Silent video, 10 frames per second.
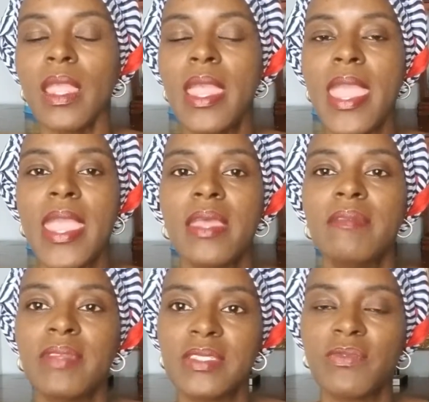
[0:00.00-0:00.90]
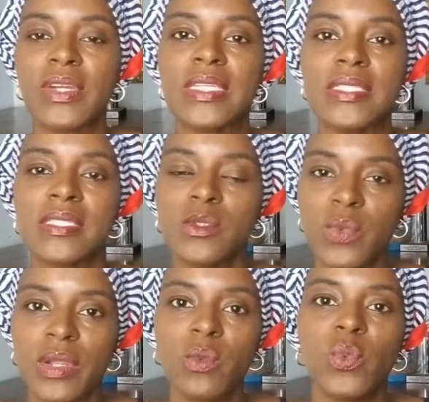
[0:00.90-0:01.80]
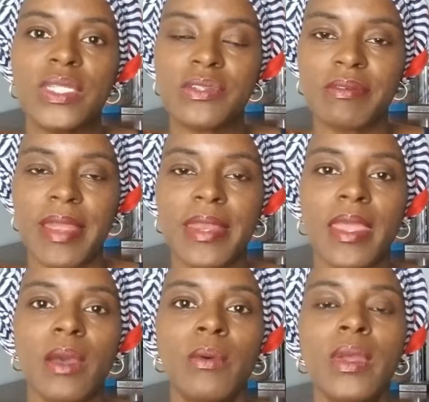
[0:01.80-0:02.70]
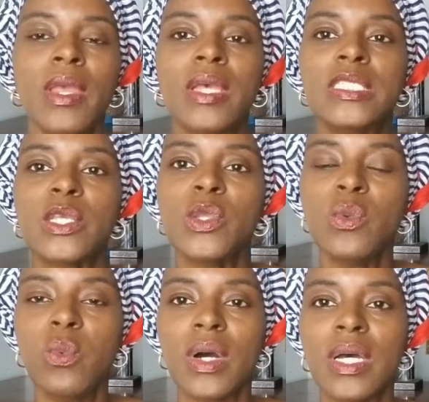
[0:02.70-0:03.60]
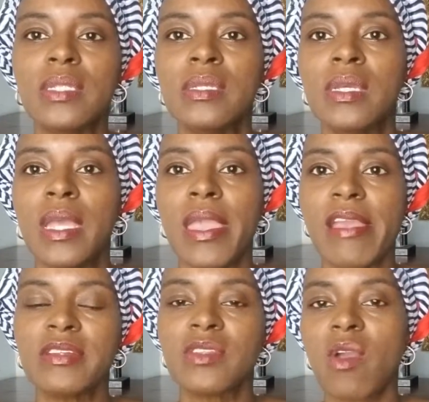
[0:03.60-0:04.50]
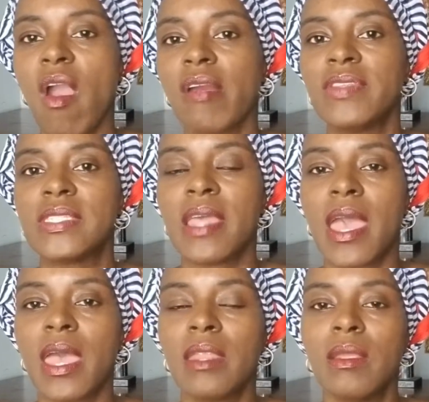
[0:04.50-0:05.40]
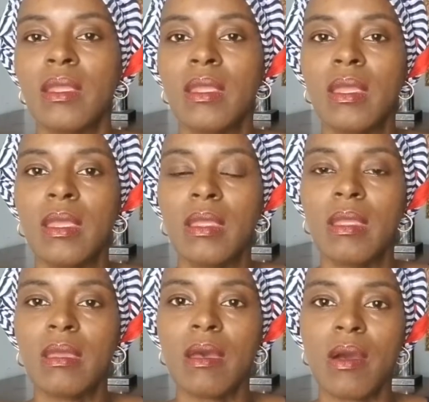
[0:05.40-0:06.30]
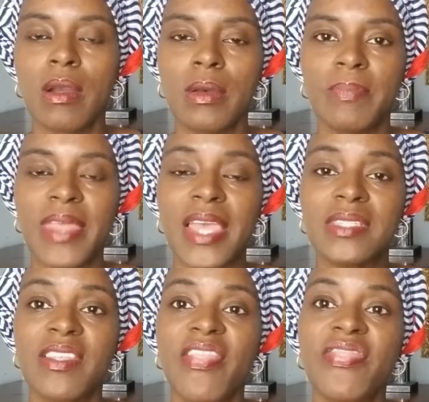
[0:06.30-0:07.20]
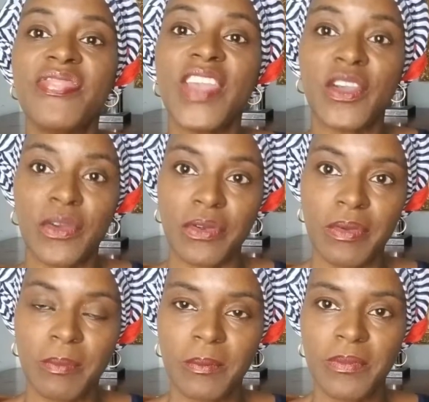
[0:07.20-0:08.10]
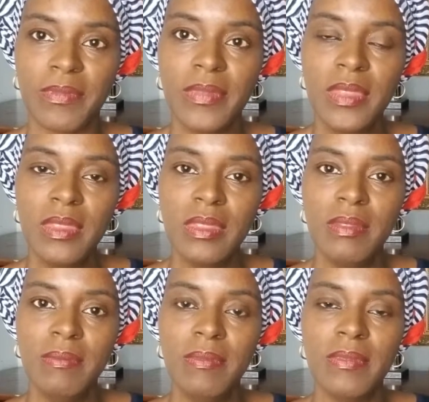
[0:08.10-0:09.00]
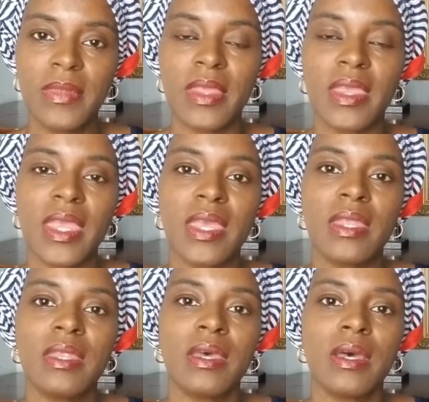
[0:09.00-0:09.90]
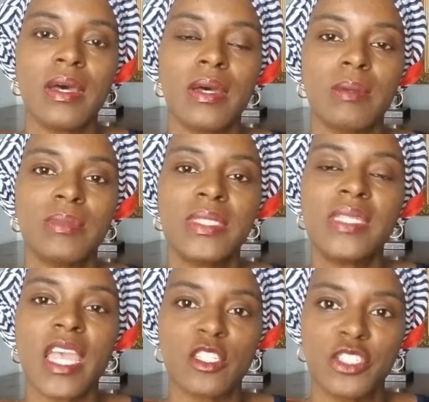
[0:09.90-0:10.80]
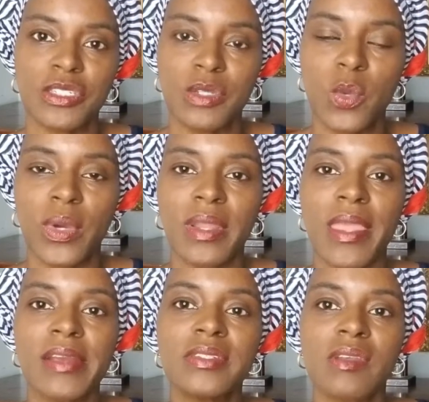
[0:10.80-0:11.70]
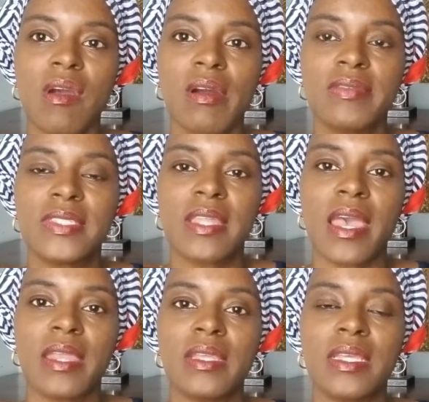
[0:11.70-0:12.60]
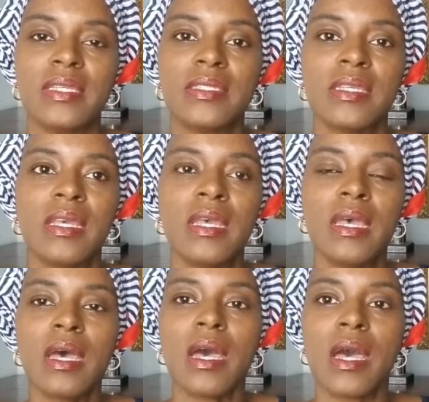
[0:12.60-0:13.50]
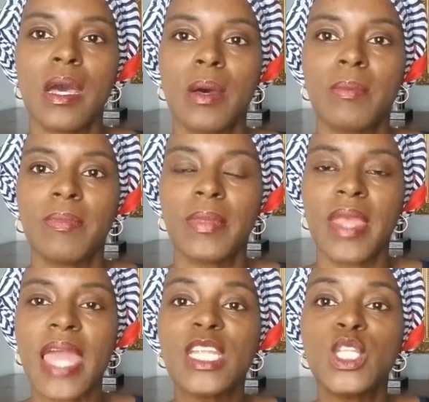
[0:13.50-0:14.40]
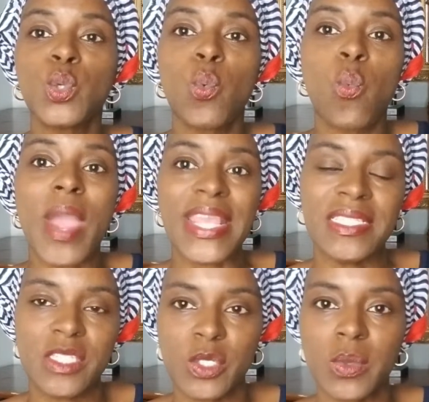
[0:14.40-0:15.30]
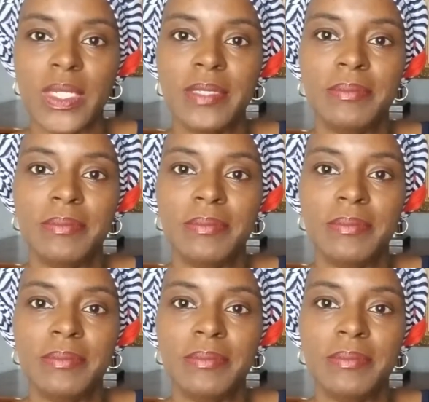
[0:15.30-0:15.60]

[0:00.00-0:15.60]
And just for instance, we're in winter right now. So you want hair scarves that is thicker in texture. You want hair scarves that is got a little weight to it.